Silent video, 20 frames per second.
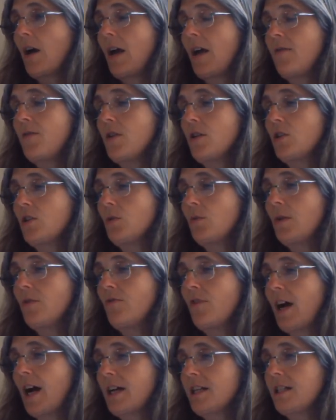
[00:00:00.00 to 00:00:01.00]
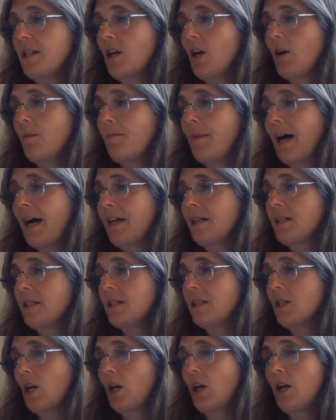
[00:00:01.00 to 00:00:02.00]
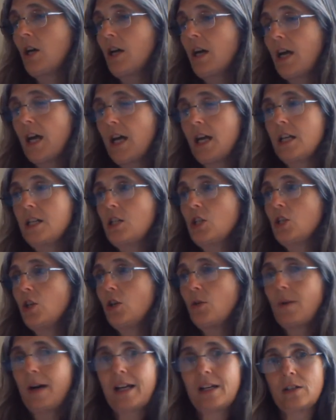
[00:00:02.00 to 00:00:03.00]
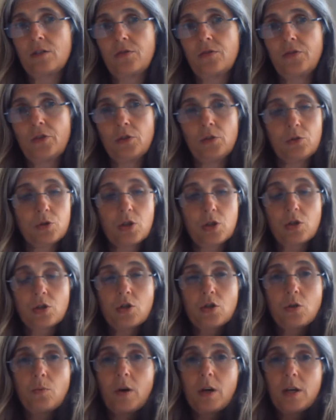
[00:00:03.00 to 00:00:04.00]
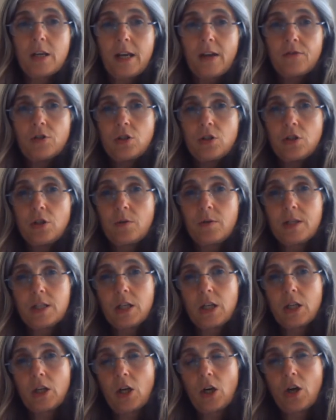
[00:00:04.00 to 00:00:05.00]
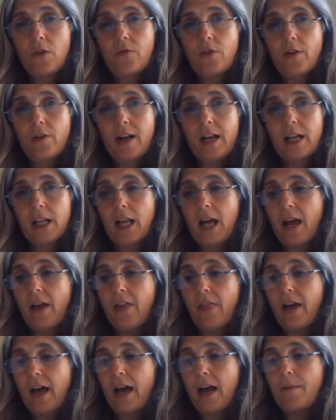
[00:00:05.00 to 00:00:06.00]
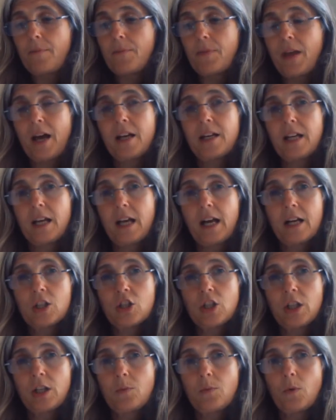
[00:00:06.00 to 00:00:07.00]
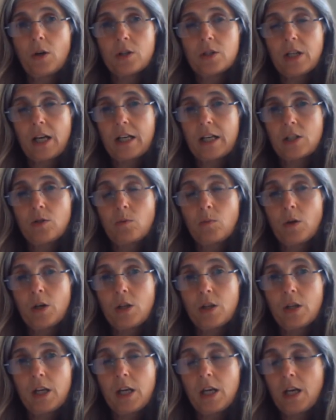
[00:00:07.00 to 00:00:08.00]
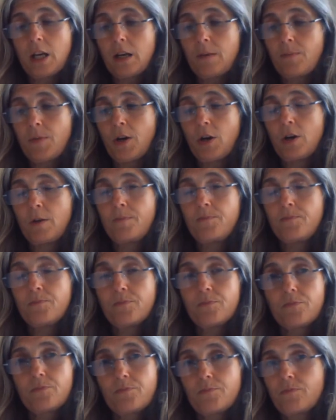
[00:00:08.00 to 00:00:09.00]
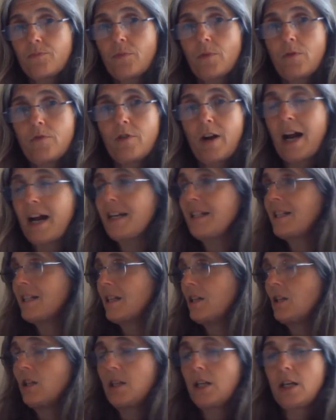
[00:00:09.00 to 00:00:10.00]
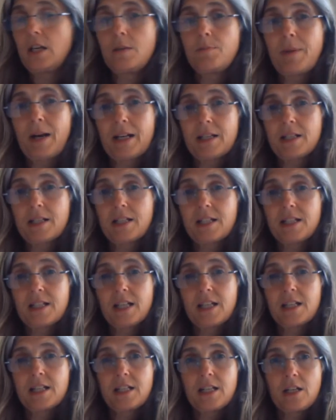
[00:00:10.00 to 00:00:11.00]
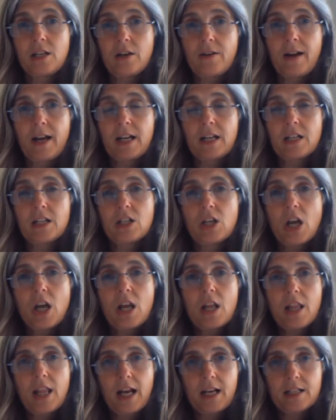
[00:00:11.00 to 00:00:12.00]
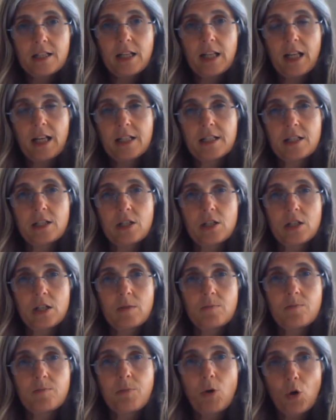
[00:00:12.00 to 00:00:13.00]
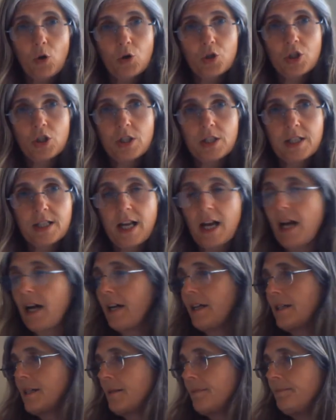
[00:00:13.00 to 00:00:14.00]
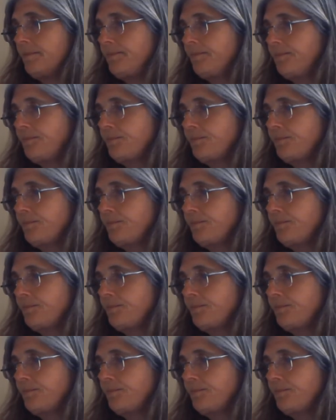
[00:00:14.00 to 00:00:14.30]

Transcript: If you're doing rice or pasta, it's 2 handfuls. So what you have to do is you curve your hand like that, and it actually where the rice and the pasta sits in your hand, that's classed as a portion size.